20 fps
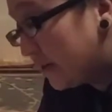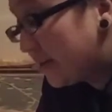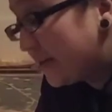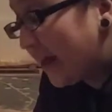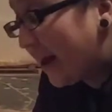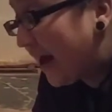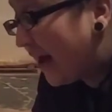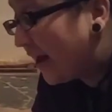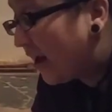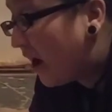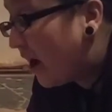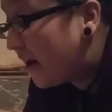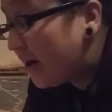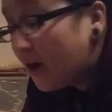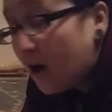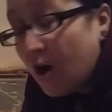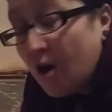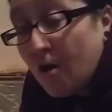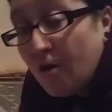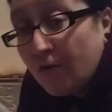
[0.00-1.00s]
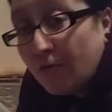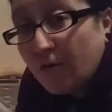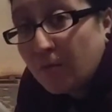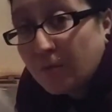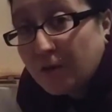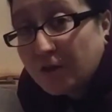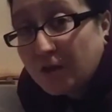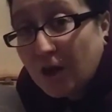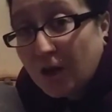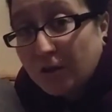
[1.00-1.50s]
that I got from
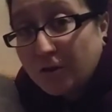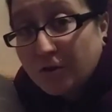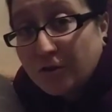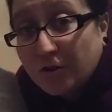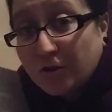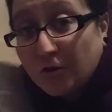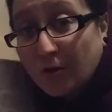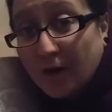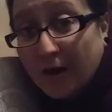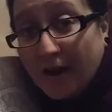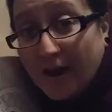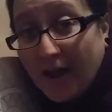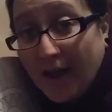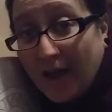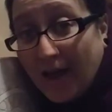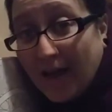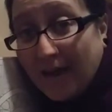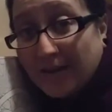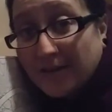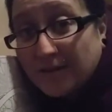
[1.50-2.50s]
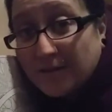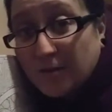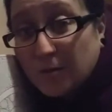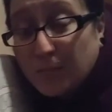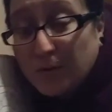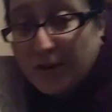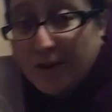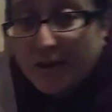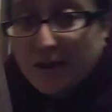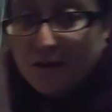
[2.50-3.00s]
the dollar store. And
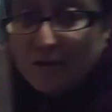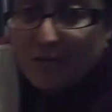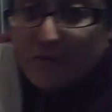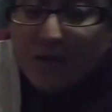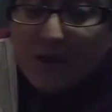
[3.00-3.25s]
speaking of